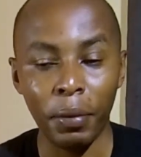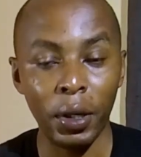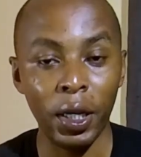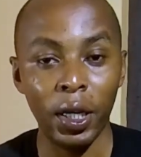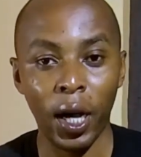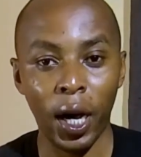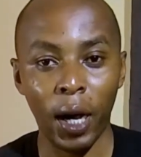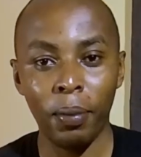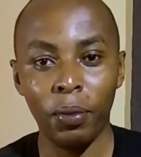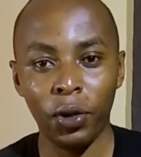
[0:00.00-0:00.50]
in
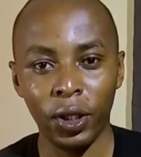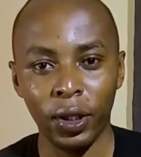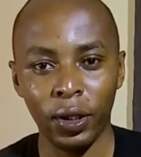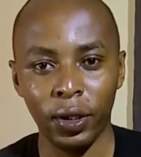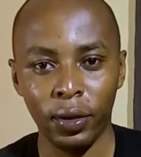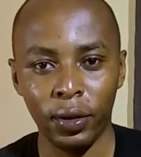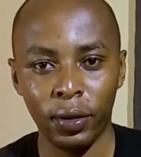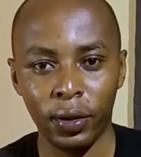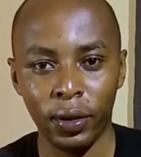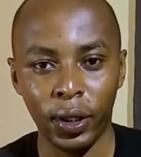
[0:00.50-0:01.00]
harmony,
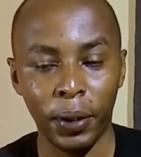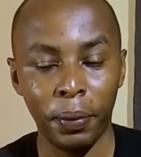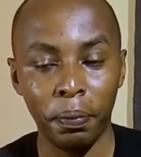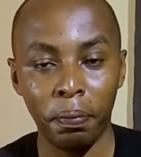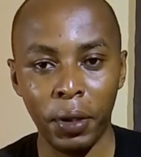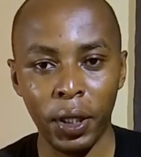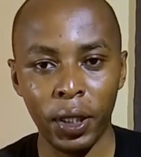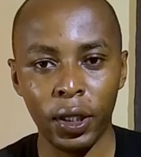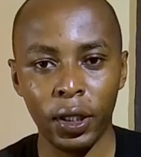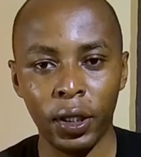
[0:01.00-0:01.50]
in
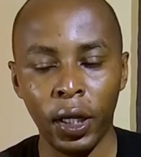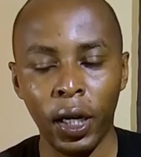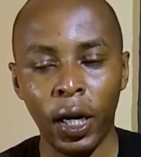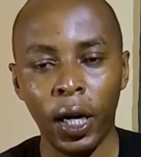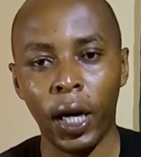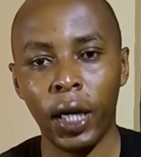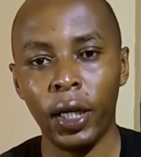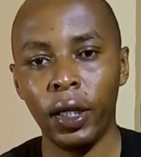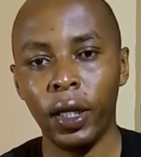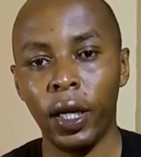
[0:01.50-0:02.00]
peace.
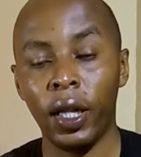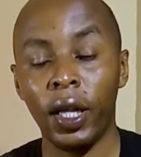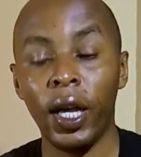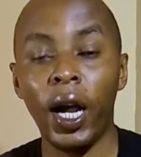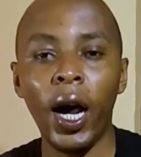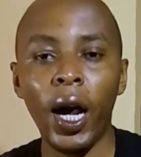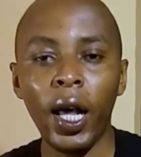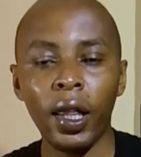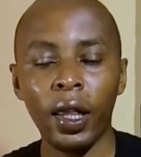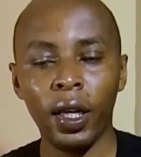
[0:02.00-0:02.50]
And there
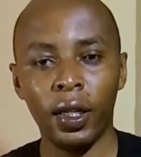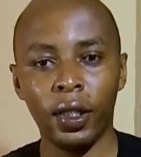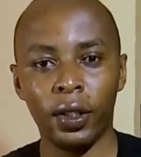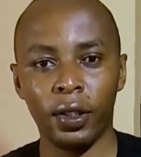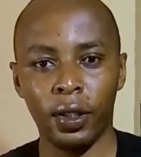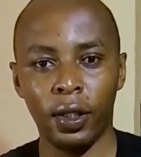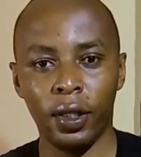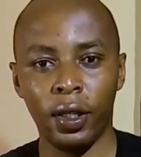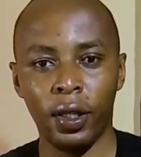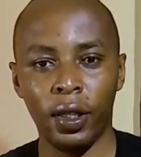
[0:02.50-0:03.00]
are
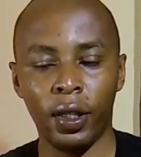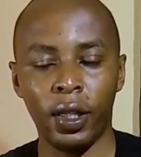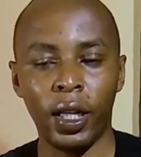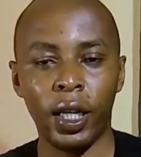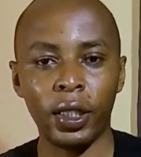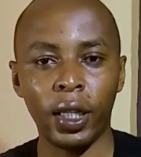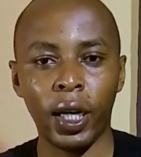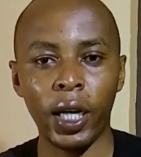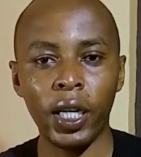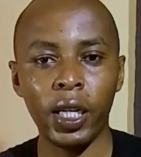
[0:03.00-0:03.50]
things
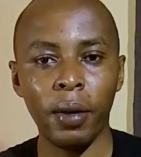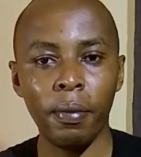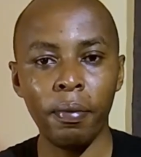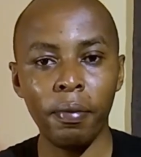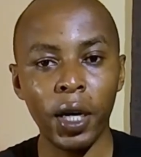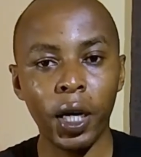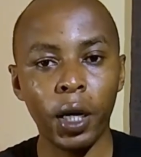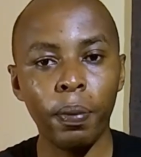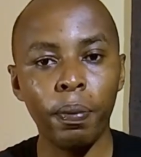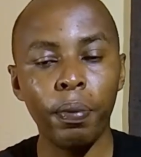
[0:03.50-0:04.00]
that kind of
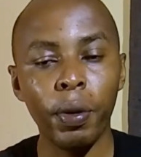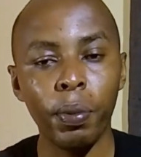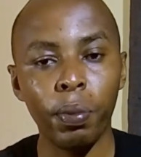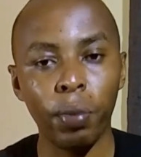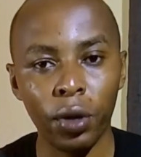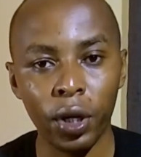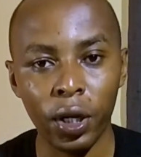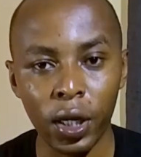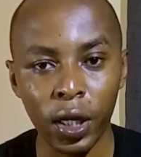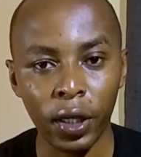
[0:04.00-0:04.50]
make
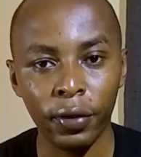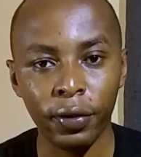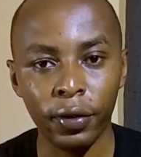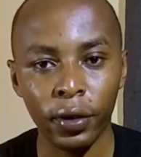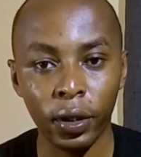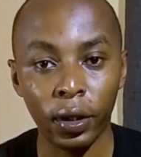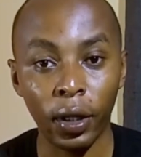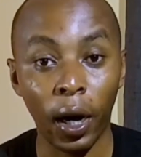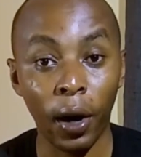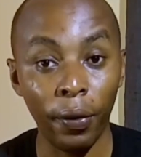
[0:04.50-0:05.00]
people drift
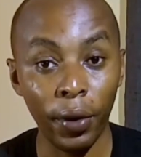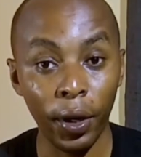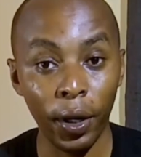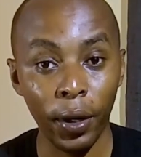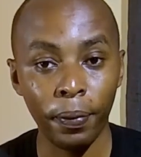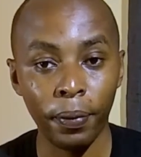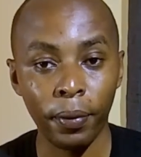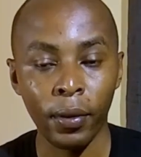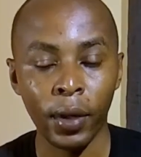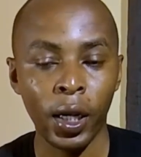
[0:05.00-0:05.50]
away.
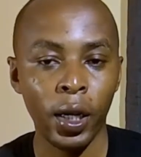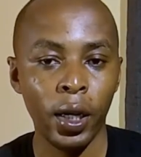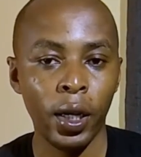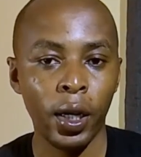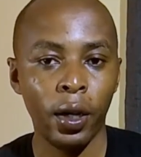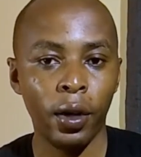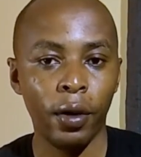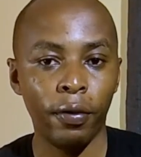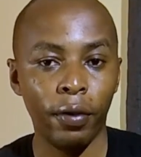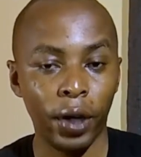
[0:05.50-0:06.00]

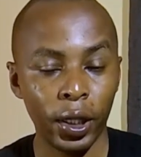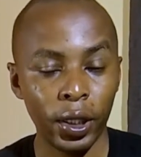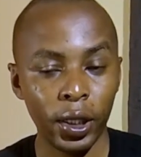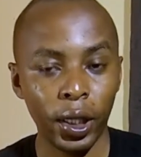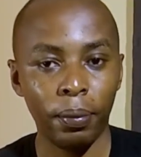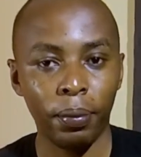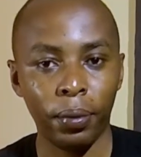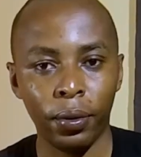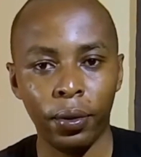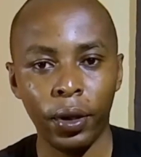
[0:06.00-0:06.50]
For
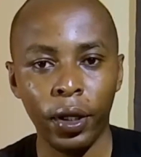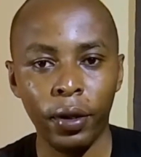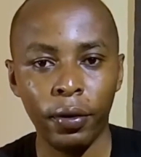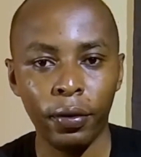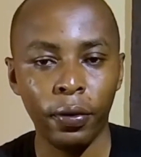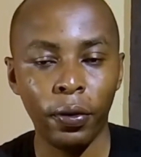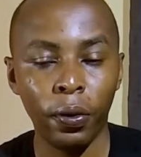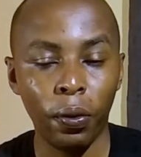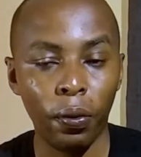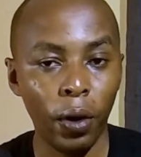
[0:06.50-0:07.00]
example, if
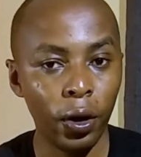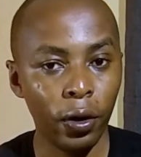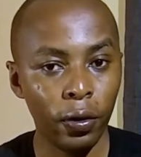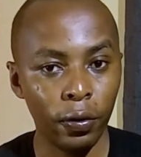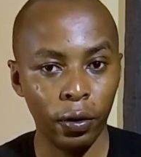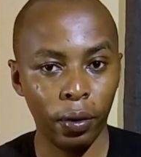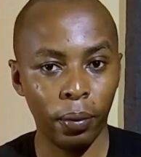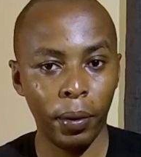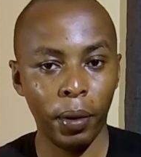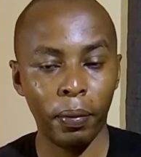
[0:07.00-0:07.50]
one of
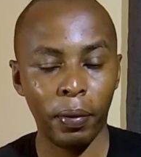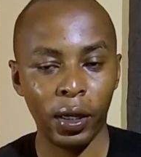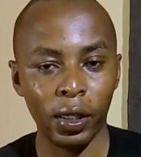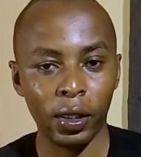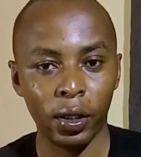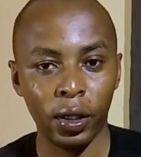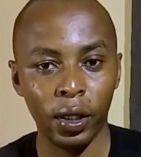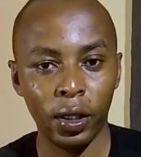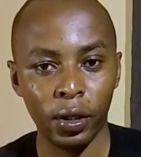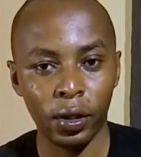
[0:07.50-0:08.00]
your
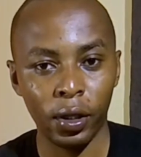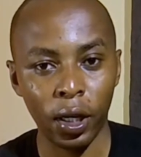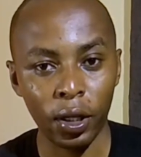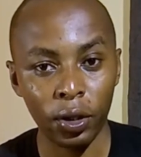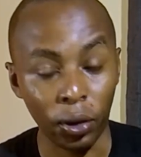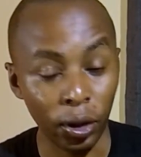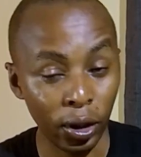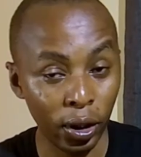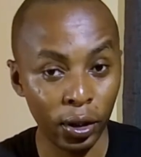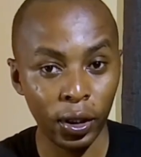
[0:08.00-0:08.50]
members is
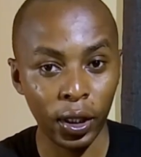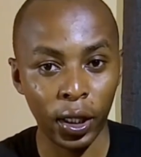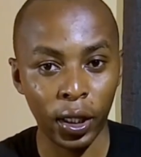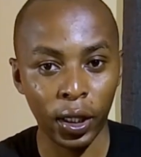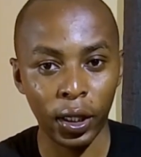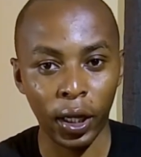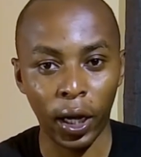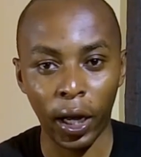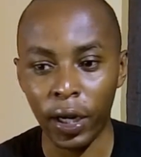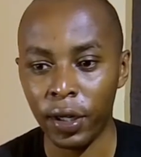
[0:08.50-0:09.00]
actually sick
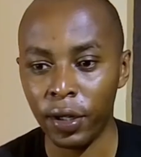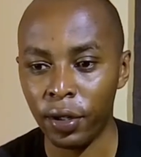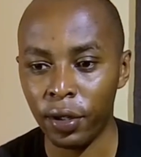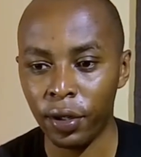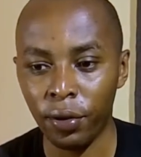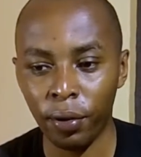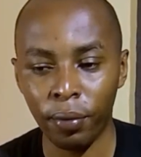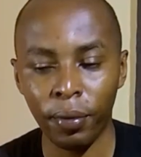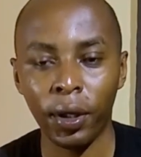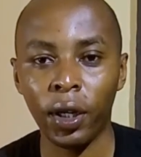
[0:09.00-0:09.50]
and
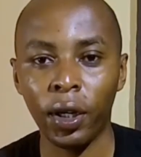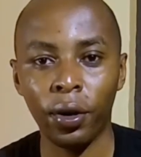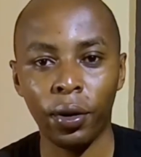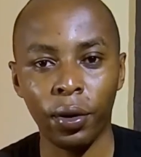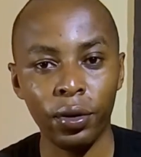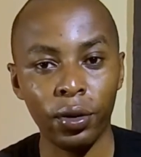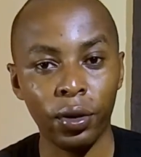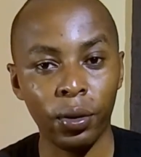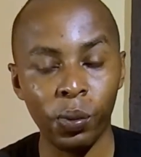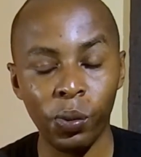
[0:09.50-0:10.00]
you're making
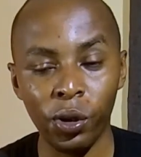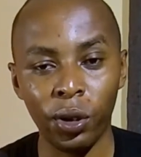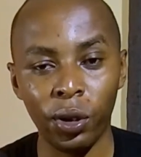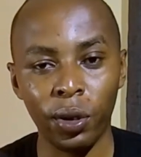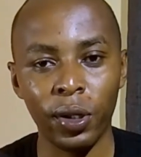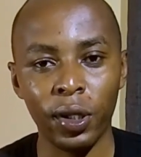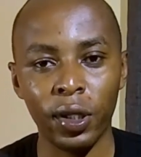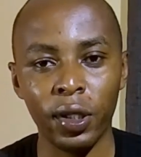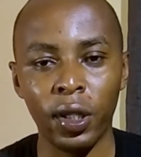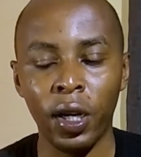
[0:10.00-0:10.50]

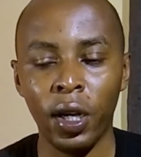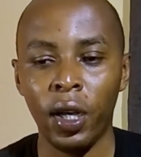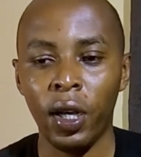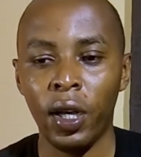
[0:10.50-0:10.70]
contributions,